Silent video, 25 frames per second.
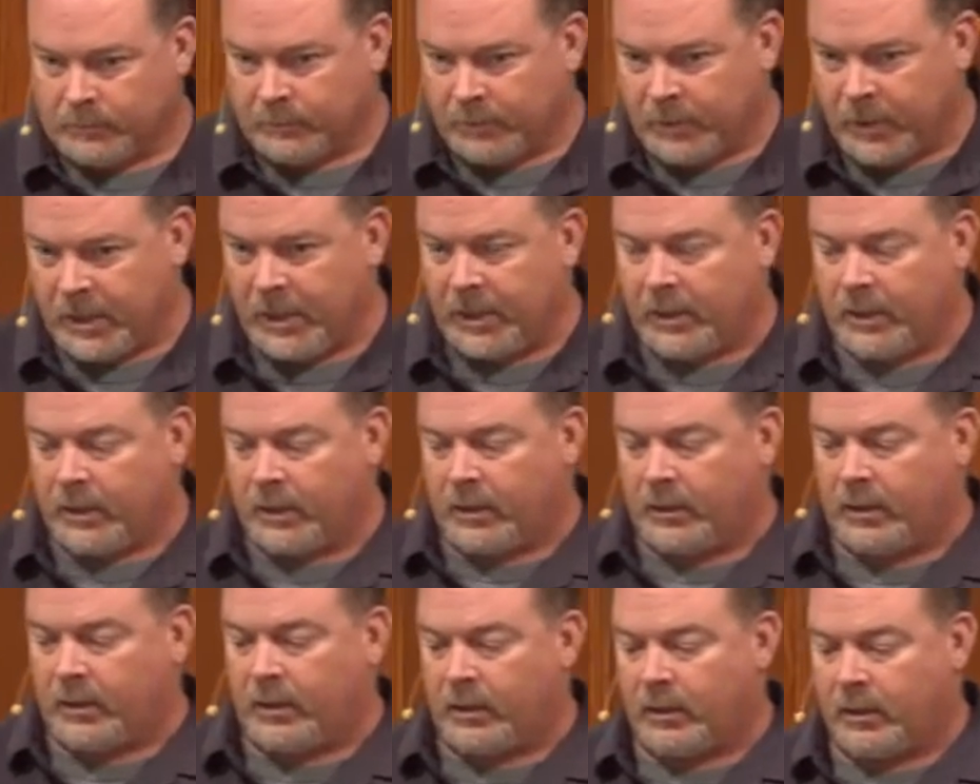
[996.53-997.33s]
Being
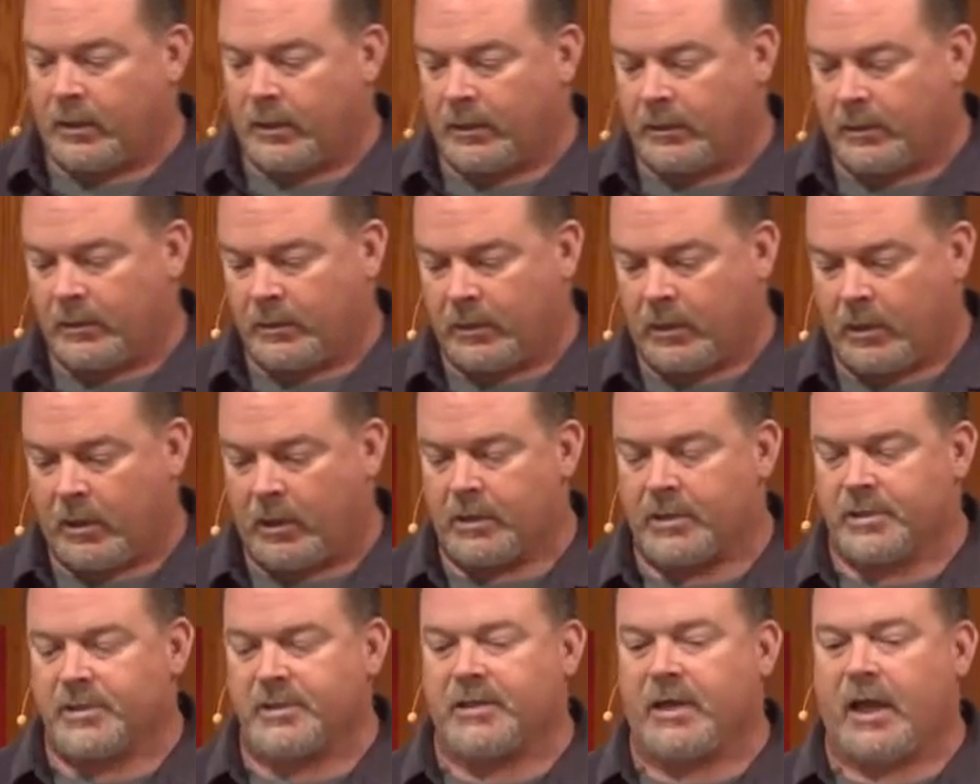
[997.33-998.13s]
a
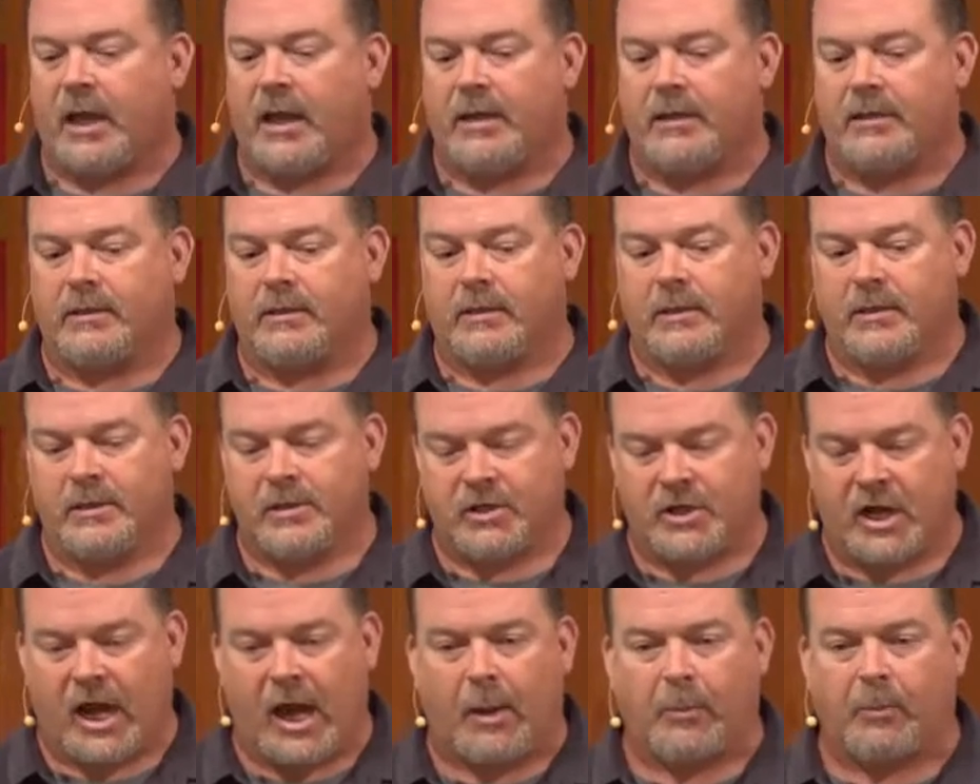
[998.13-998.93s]
on-site
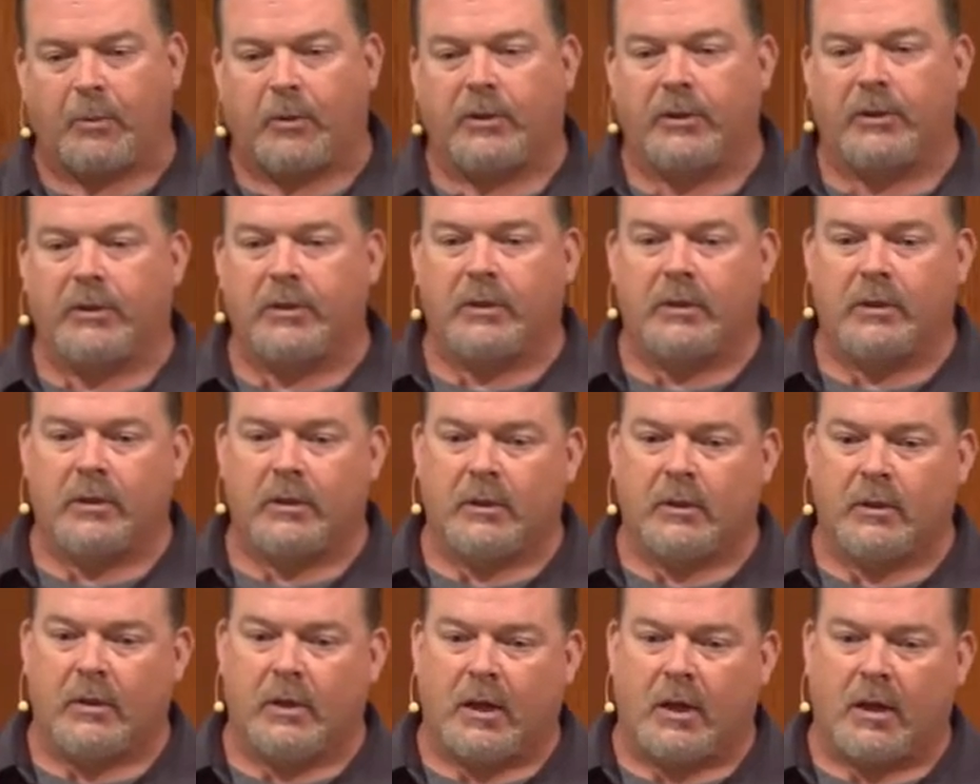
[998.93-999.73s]
chaplain
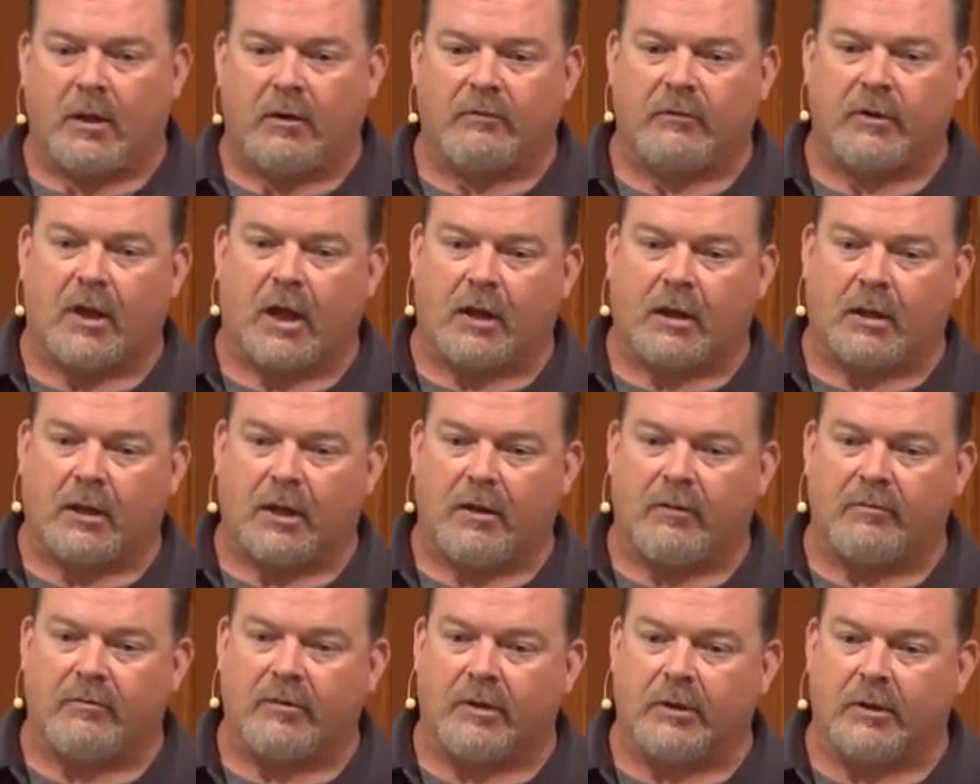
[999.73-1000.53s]
of
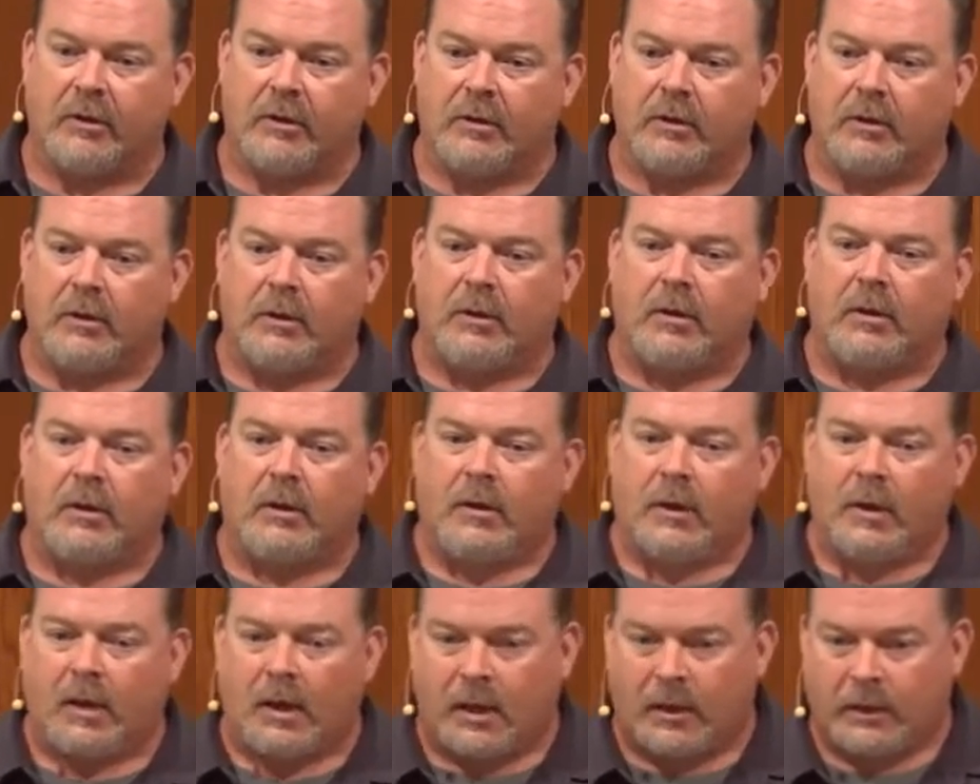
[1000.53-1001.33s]
9/11,
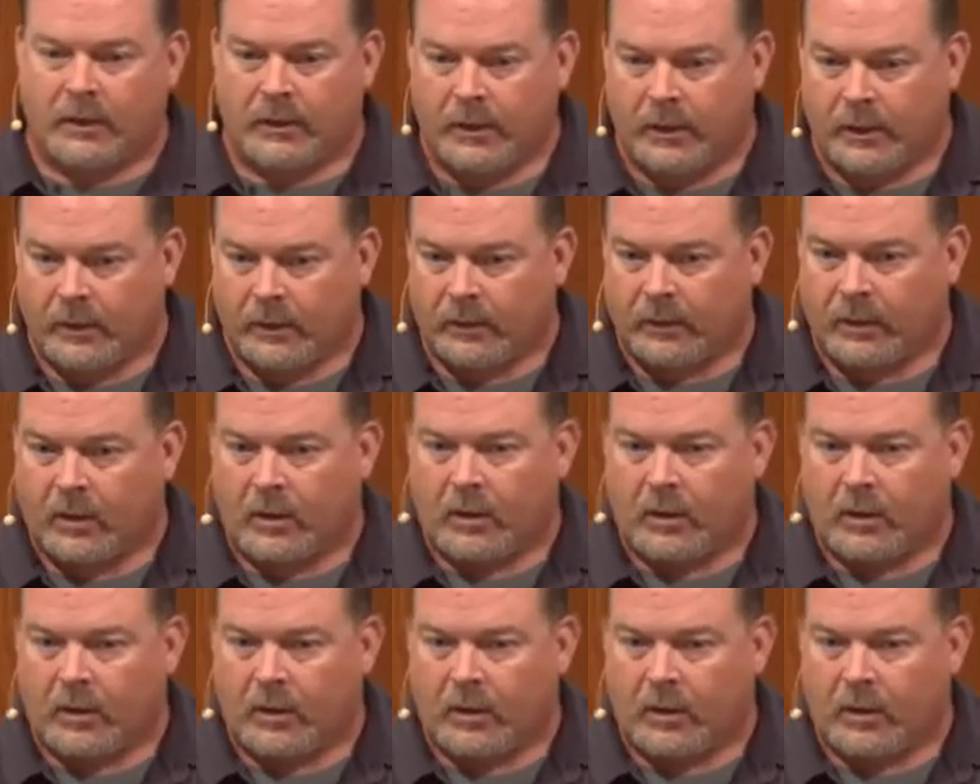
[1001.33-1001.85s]
and then